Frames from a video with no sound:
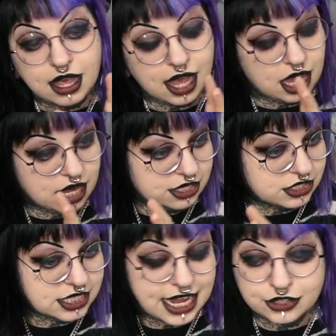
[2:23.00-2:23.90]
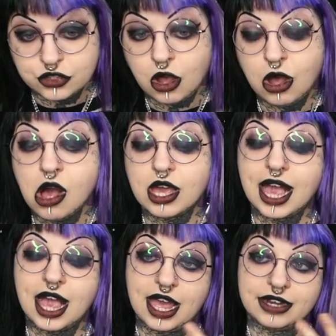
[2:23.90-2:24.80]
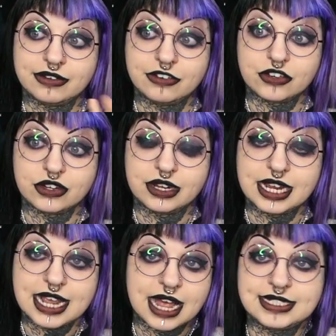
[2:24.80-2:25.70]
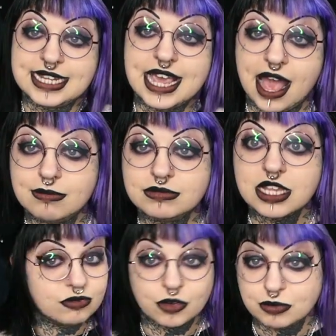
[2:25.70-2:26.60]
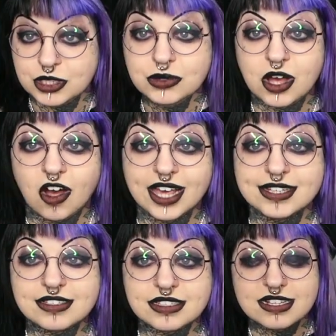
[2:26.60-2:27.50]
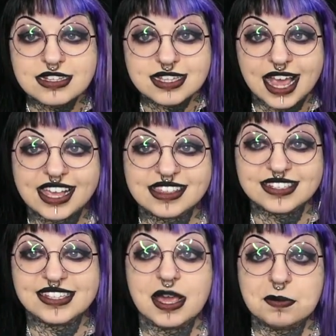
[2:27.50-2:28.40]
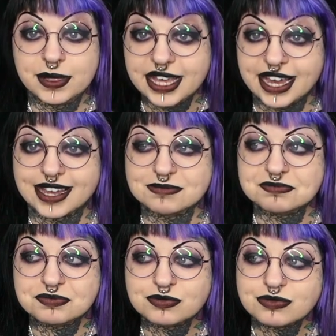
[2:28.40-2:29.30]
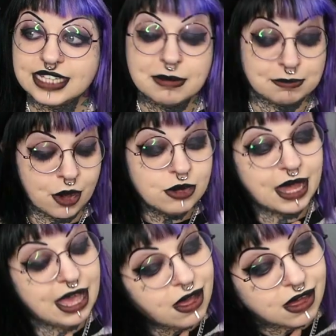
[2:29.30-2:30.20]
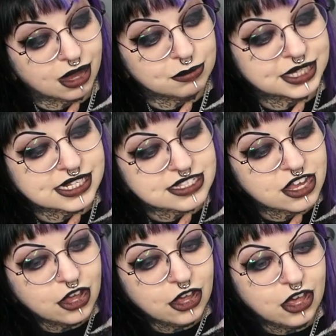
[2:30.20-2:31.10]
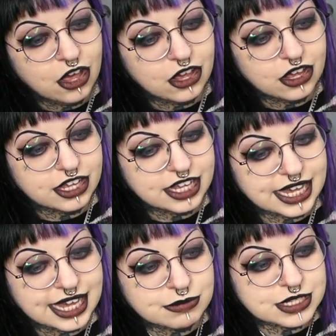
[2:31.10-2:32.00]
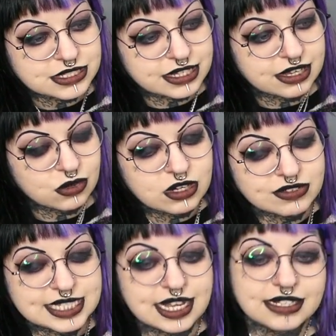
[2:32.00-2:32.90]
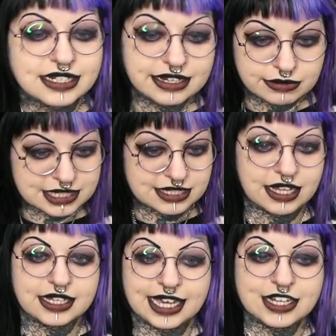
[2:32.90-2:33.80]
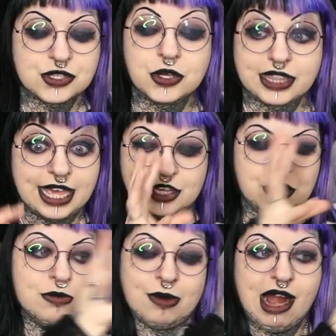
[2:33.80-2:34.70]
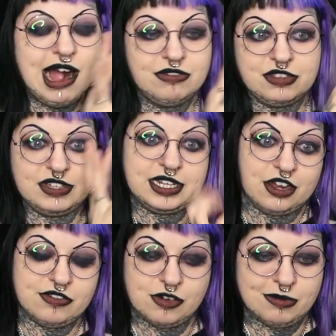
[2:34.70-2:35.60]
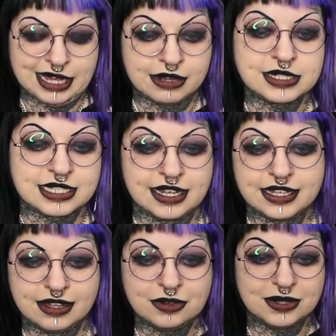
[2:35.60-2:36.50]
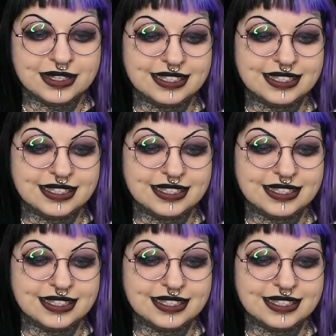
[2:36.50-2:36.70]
and TikTok and DMs from you guys saying the same thing. It broke my heart because it was all of a sudden, it was like, it took that humor out of the video for me. It was like, oh,